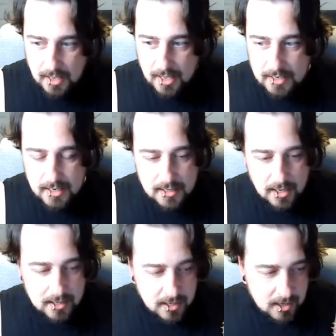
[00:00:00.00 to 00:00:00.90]
And then
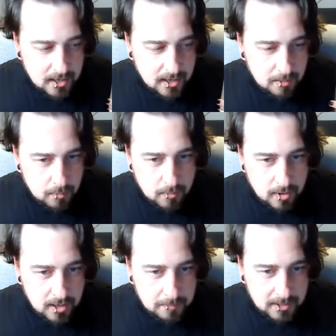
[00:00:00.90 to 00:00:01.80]
like I'm
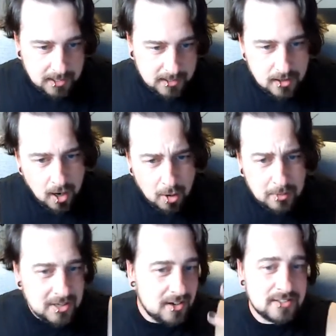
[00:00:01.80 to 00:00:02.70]
I'm like, I don't know.
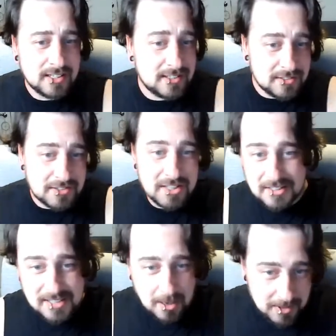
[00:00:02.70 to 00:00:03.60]
You know, it's like this thing
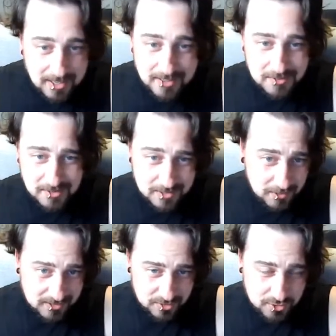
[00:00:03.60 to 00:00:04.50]
that's happening. I just I don't
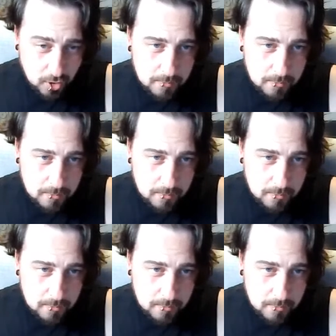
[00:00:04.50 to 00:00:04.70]
like the store.